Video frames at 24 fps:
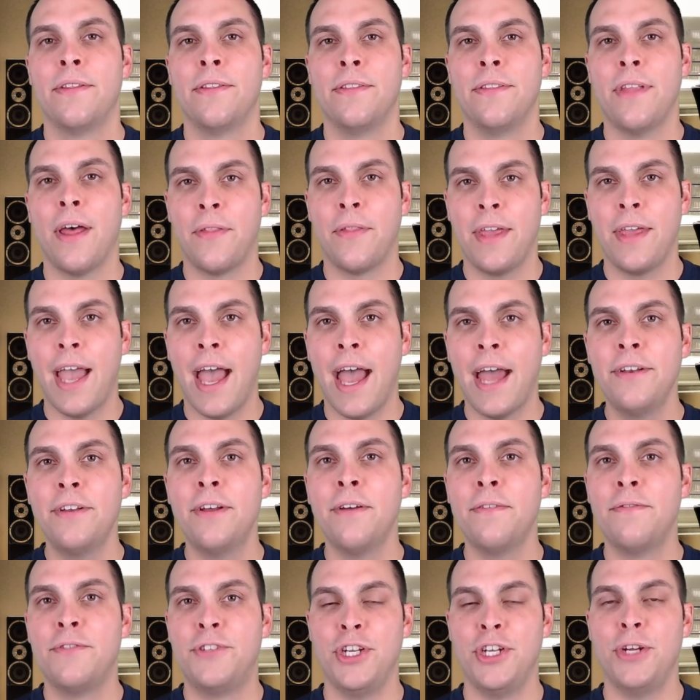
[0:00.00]
Now, the end
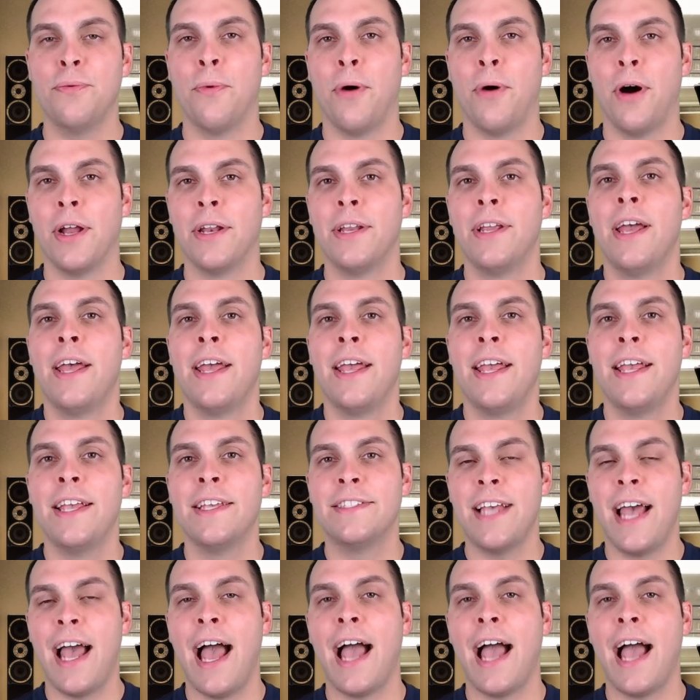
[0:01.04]
of G1 is